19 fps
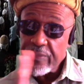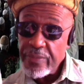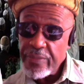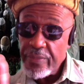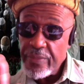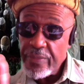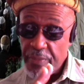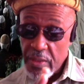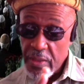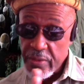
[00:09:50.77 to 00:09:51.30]

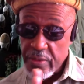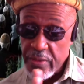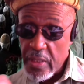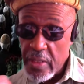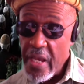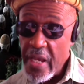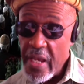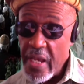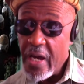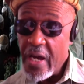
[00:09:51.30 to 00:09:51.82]
See,
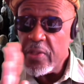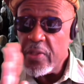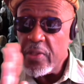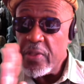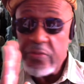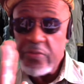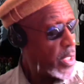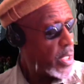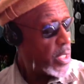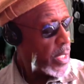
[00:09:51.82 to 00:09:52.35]

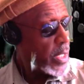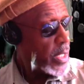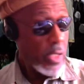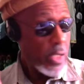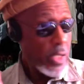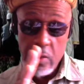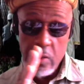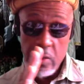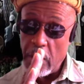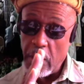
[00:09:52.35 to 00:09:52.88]

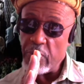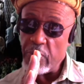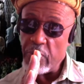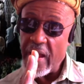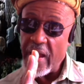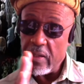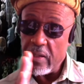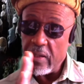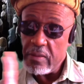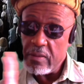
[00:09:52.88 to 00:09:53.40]
upright,
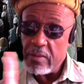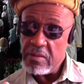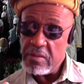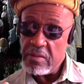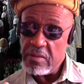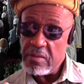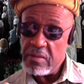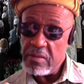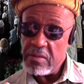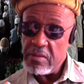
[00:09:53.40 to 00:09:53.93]
90
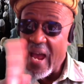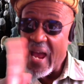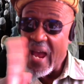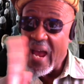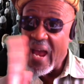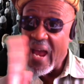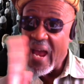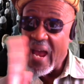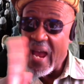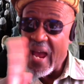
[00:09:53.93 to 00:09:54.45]
degrees
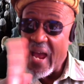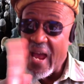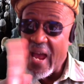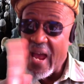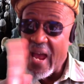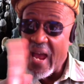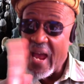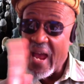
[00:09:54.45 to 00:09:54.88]
perpendicular.